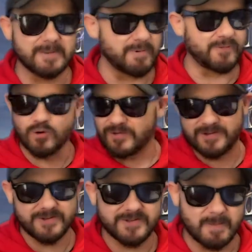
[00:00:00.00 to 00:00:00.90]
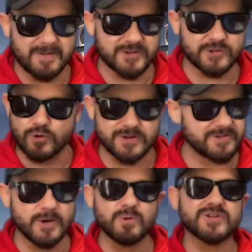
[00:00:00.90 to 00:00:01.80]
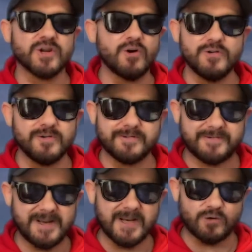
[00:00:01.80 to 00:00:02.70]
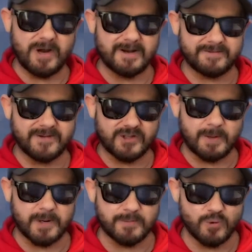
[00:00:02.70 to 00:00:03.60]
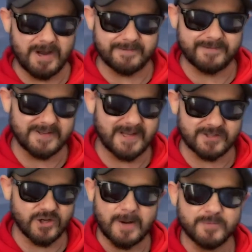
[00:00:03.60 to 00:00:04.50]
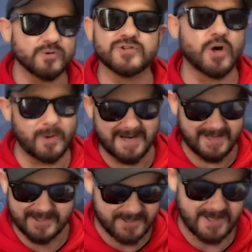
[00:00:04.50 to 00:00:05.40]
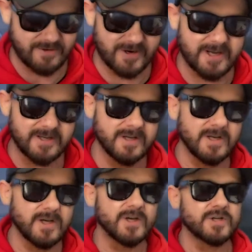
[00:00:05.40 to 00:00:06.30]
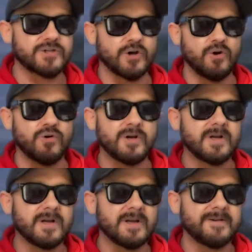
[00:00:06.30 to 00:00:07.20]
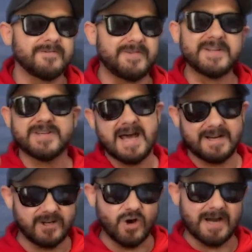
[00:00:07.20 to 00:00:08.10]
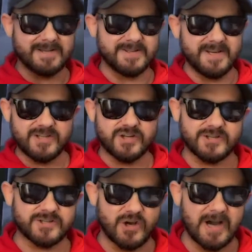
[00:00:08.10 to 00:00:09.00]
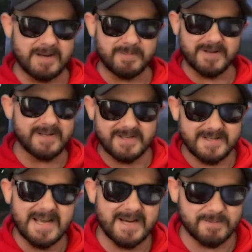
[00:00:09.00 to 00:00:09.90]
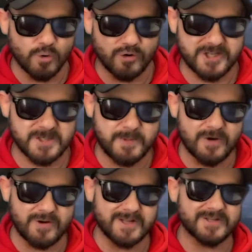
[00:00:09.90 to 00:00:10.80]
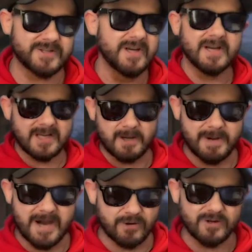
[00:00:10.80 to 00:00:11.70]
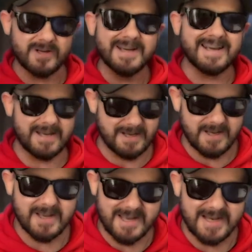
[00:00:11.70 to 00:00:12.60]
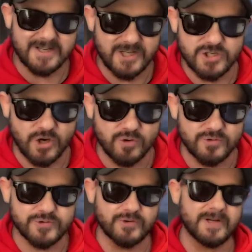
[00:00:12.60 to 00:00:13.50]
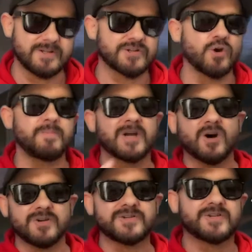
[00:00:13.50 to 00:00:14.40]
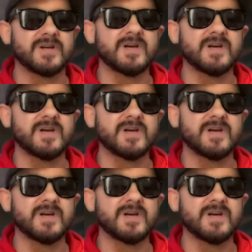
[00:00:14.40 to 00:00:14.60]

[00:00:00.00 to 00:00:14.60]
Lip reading: before in some other stories, there was no feeder ground for WWF at that time. There was no NXT, right? So Vince had guys that he just signed but needed more experience come out on indie shows, right? So because